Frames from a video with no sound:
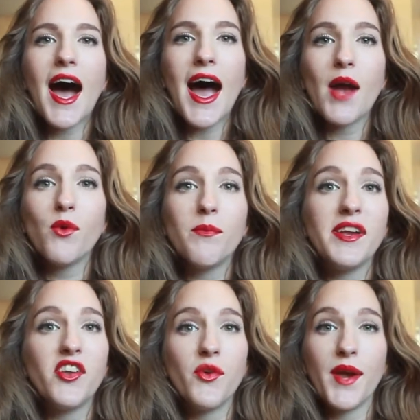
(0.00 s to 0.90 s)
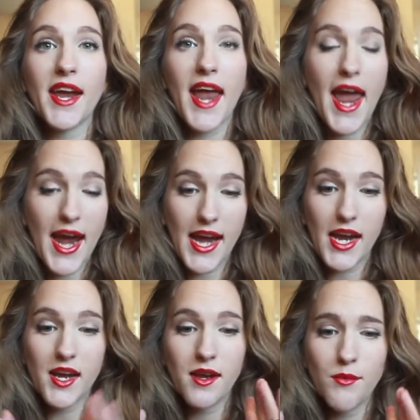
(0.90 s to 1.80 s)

I will be doing a